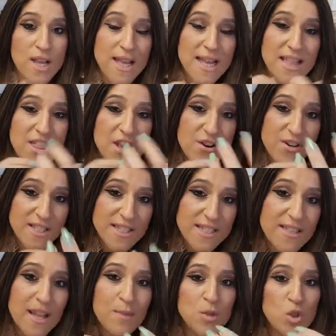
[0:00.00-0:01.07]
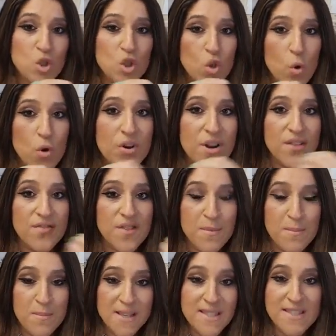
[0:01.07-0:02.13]
There's some sort of a
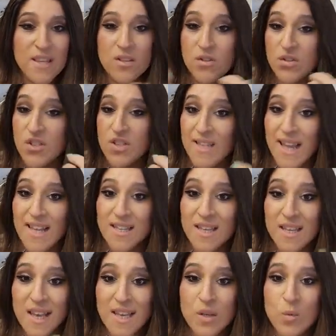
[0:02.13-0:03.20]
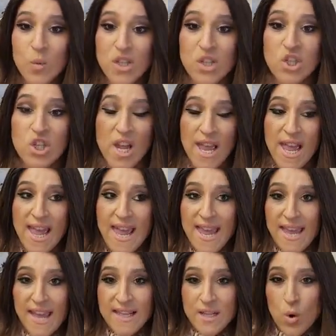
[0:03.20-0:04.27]
misunderstanding in which
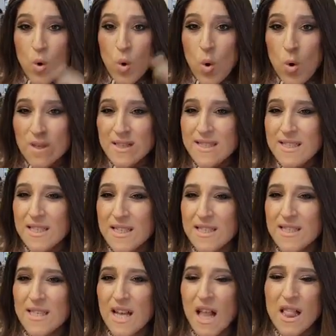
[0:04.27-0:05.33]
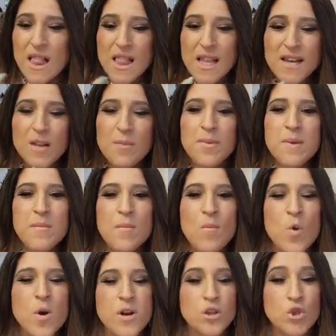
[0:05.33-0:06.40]
it causes a little bit
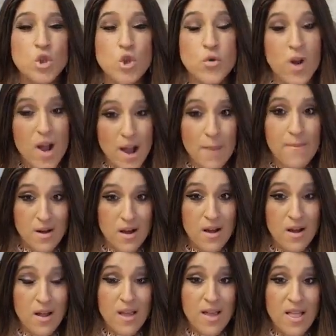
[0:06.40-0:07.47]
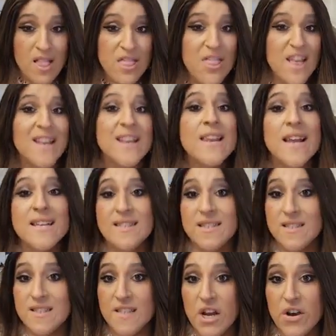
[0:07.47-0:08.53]
more drama than
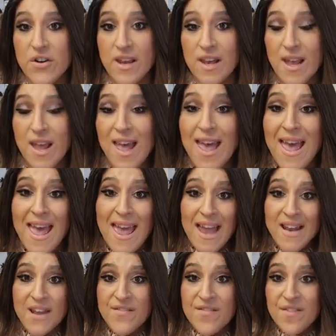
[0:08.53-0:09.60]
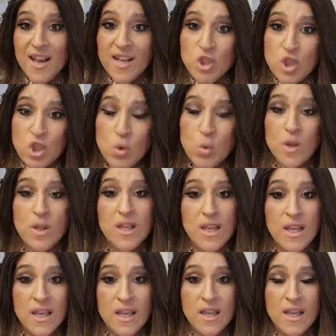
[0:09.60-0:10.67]
necessary, and
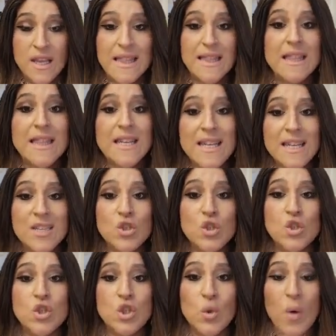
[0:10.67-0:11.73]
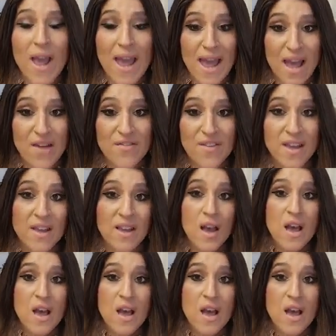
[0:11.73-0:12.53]
eventually leads to having